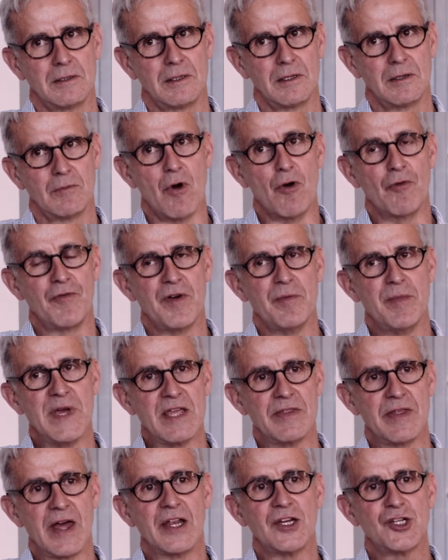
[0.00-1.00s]
well, for
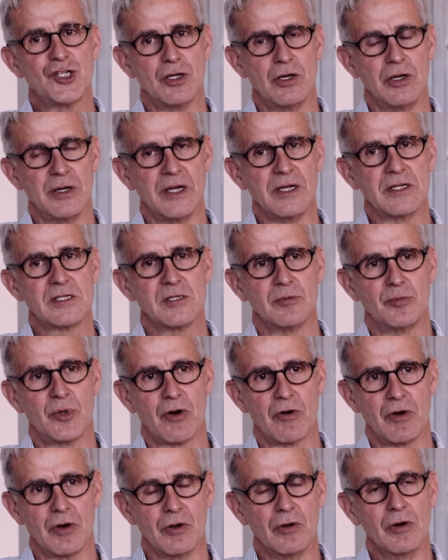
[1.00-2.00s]
me, that journey to
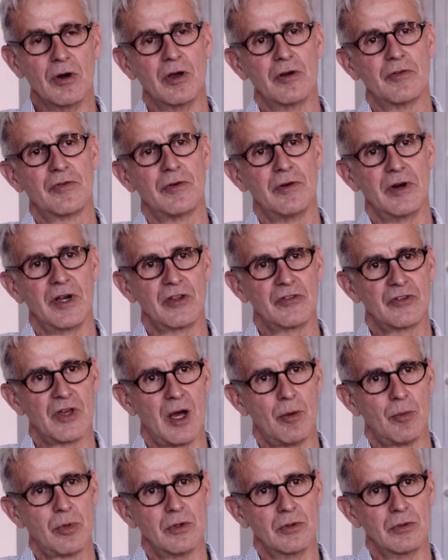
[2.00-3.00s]
Borroloola, for
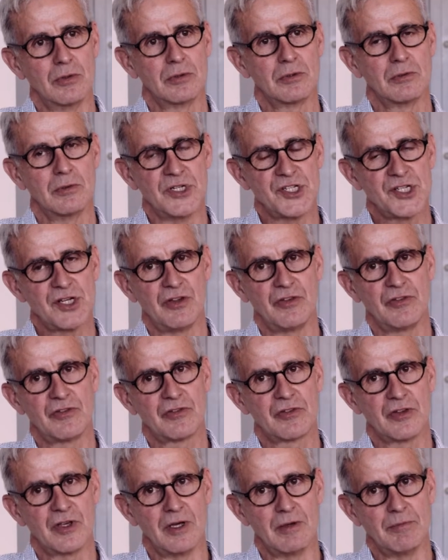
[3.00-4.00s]
example, which
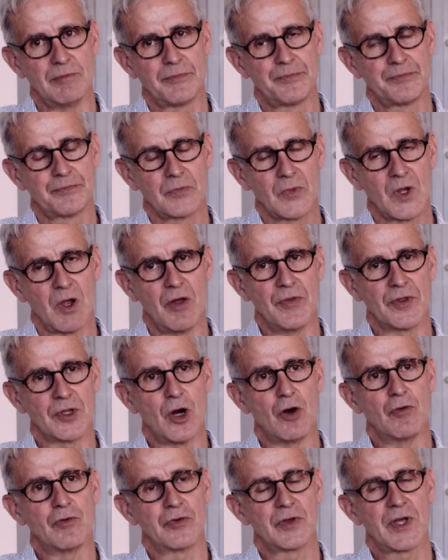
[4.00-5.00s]
is... on the
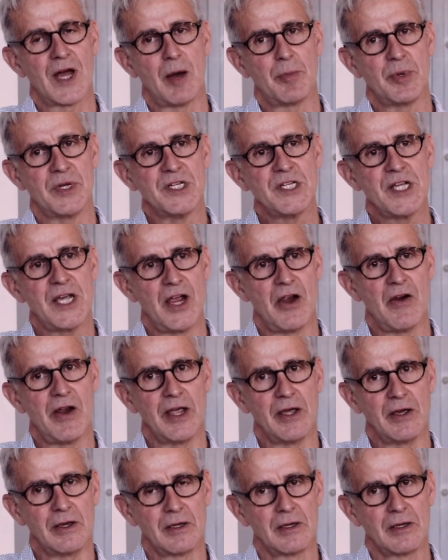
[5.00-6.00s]
Gulf of
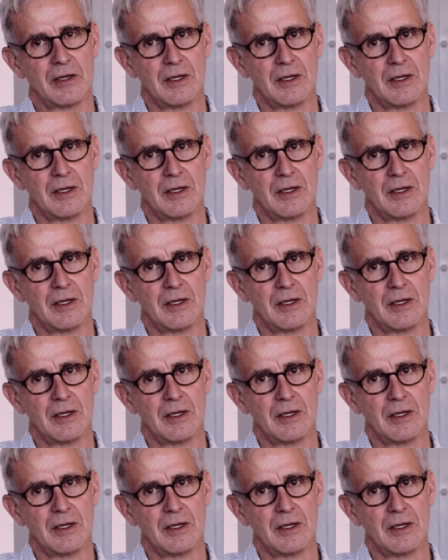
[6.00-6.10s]
Carpentaria,